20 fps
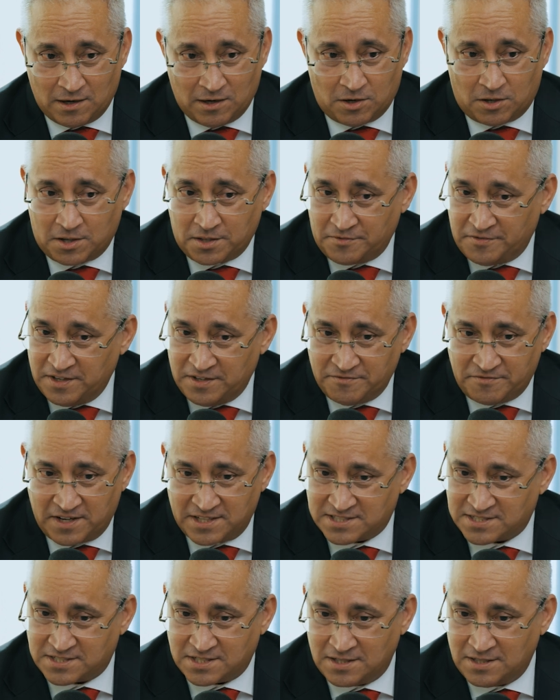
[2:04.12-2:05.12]
a lot of
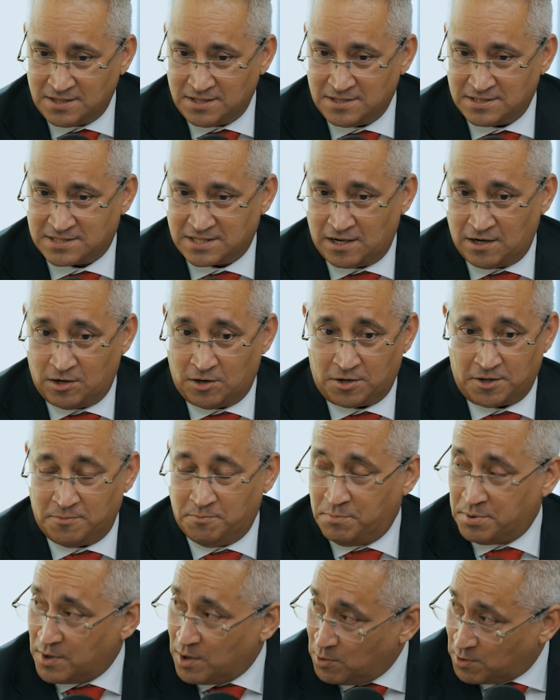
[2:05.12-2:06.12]
investors, a lot
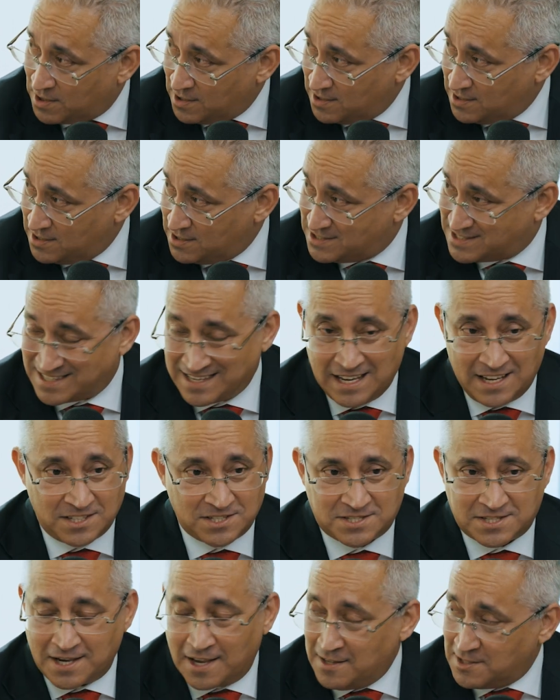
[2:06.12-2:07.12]
of brokers,
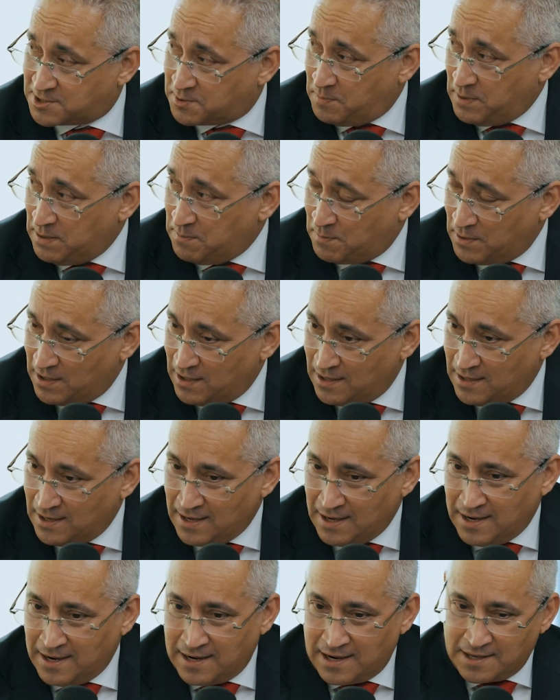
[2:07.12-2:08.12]
salespeople.
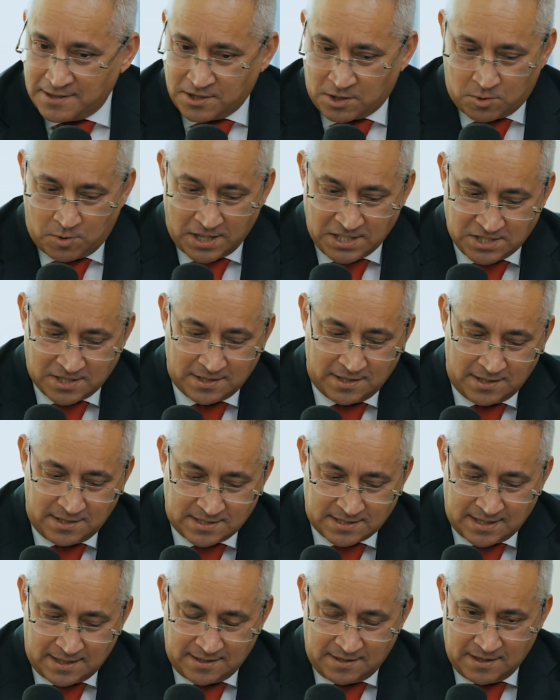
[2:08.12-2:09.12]
And the question
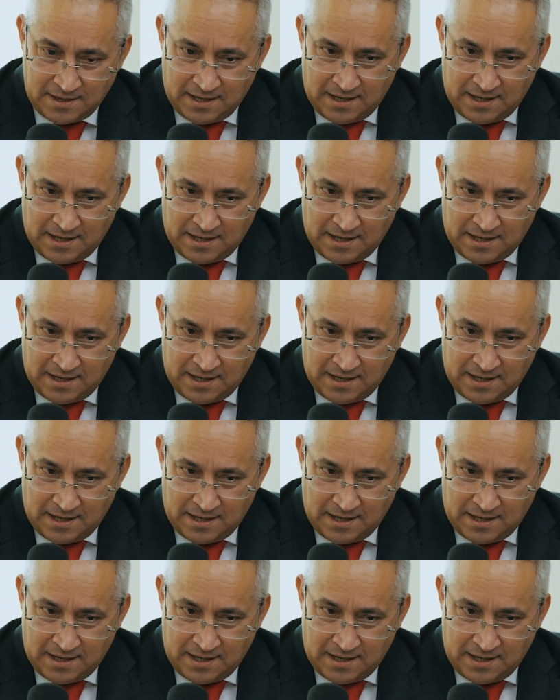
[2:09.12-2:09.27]
is that